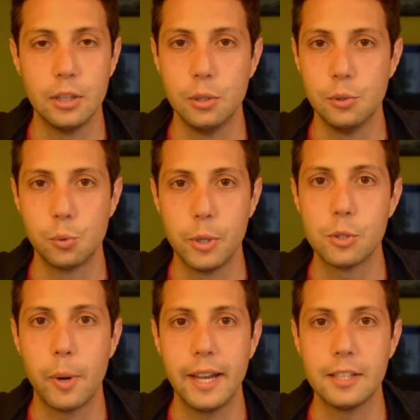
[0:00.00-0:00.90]
lose
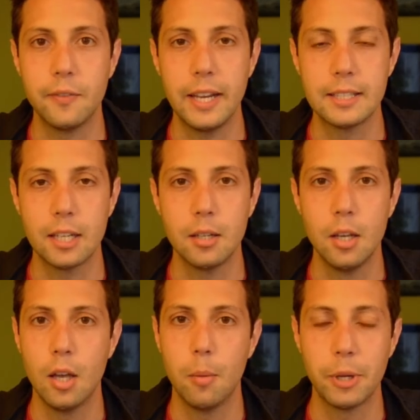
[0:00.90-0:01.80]
which way it's facing
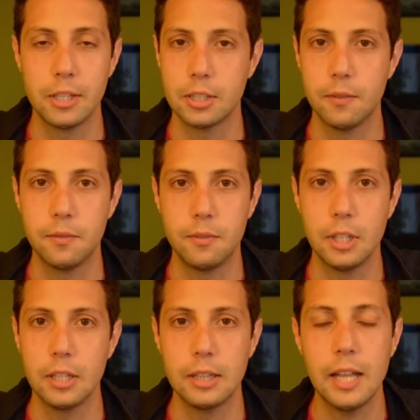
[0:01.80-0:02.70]
because of
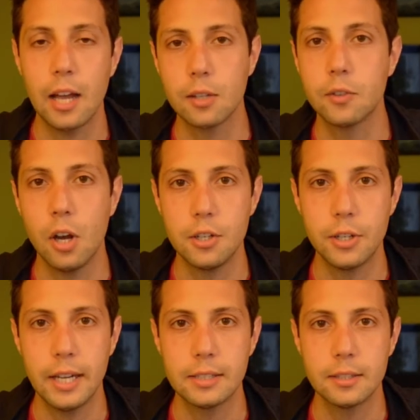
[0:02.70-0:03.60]
the lack of
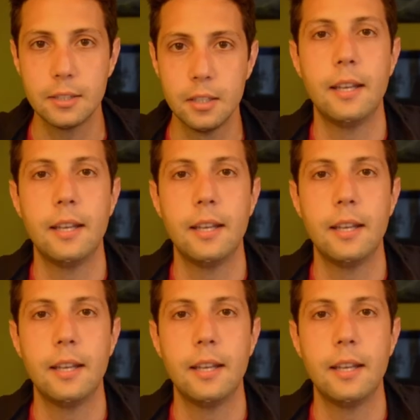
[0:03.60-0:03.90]
contrast.